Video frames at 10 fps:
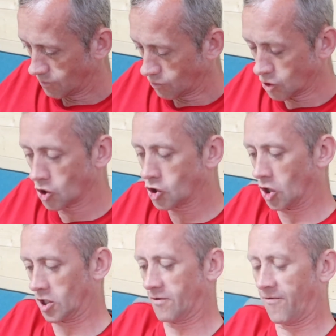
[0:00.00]
You
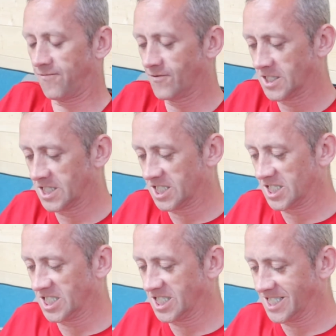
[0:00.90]
just
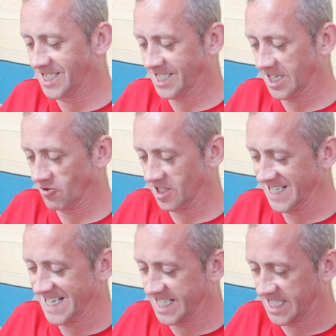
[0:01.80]
didn't
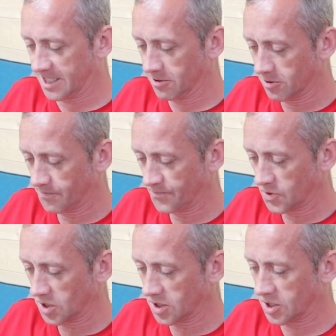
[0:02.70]
release.
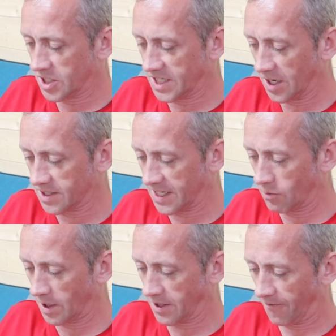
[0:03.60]
Seriously,
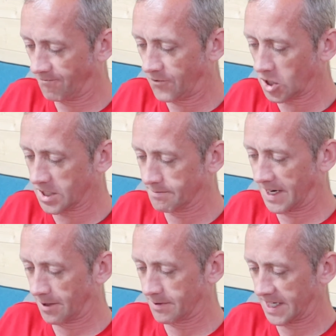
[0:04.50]
what the fuck's the
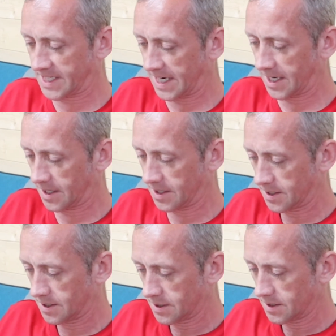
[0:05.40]
matter with us here?
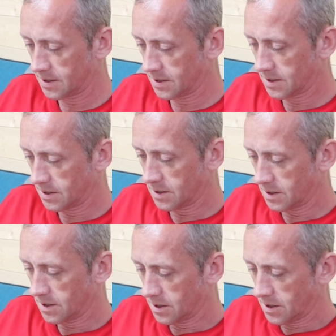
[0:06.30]

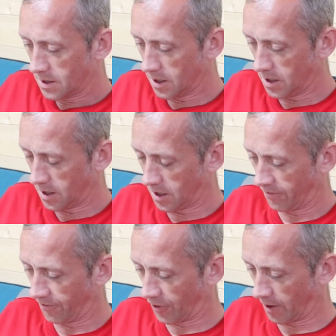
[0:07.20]
Oh,
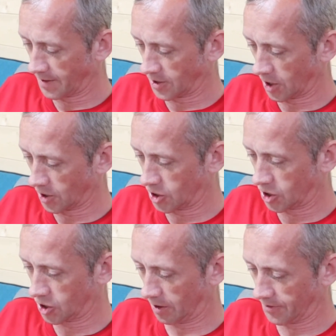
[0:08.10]
farm me down
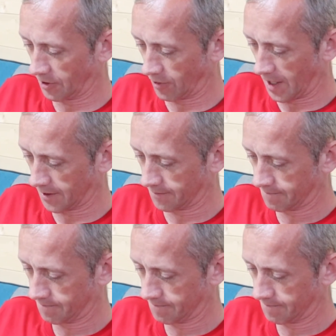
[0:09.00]
something rotten.